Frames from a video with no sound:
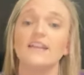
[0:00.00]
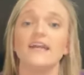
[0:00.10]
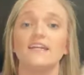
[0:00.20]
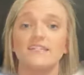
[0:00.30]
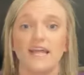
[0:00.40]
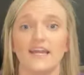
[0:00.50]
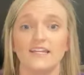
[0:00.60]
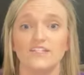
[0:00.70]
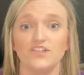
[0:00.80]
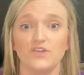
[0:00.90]
they
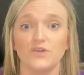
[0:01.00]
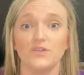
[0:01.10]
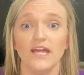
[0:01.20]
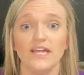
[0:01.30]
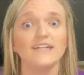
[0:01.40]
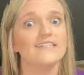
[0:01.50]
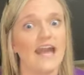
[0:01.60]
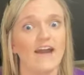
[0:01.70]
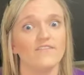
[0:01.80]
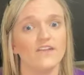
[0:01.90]
decided to let us
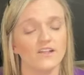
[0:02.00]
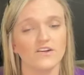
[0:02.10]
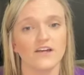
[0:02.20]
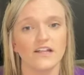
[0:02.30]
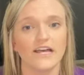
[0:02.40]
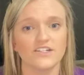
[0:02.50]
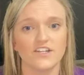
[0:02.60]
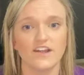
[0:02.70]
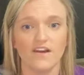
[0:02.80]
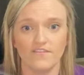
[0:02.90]
have a little
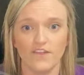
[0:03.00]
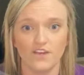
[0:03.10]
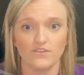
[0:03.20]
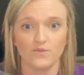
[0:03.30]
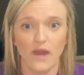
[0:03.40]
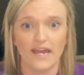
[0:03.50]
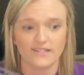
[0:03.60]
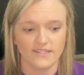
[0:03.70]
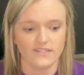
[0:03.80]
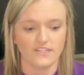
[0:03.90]
collection of those waxes.